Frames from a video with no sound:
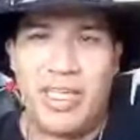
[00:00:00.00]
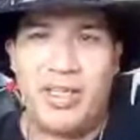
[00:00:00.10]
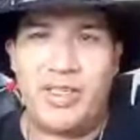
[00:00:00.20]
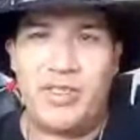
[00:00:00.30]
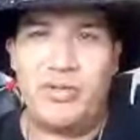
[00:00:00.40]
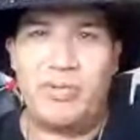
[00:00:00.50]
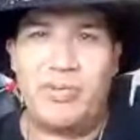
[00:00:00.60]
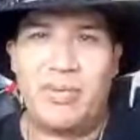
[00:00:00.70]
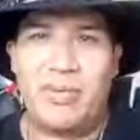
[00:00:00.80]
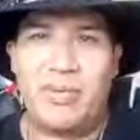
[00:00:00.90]
in on you.
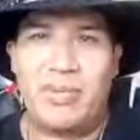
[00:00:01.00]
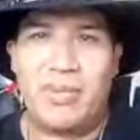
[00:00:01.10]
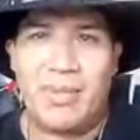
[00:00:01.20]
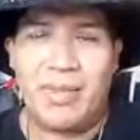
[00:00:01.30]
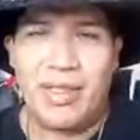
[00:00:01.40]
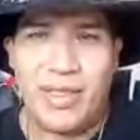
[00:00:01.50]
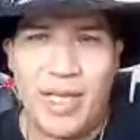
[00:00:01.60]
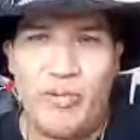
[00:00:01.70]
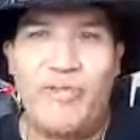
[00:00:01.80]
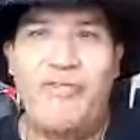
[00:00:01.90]
They
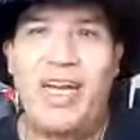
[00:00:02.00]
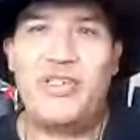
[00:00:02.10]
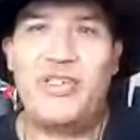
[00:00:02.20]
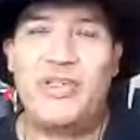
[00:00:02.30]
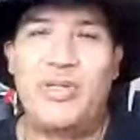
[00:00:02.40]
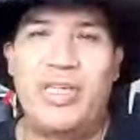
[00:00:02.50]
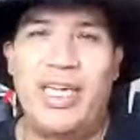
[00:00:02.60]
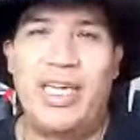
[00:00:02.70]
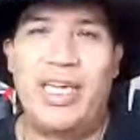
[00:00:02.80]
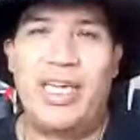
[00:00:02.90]
will find your
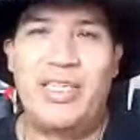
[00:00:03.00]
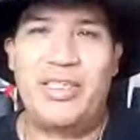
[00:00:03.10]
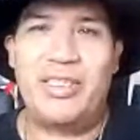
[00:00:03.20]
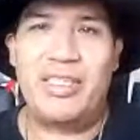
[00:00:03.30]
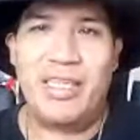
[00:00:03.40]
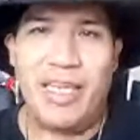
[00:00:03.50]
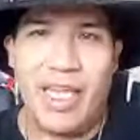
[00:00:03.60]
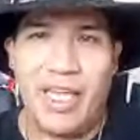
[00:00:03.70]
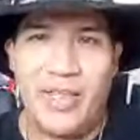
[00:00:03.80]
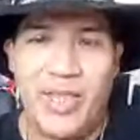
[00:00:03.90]
location,
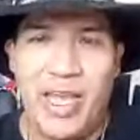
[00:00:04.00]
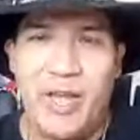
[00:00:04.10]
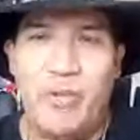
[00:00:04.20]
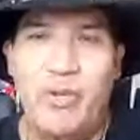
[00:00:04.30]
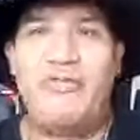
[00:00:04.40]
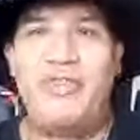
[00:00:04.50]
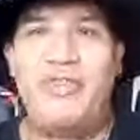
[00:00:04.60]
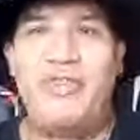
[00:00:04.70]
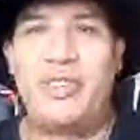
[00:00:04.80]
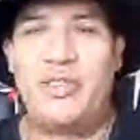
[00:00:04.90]
and they will come and
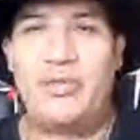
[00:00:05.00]
visit you.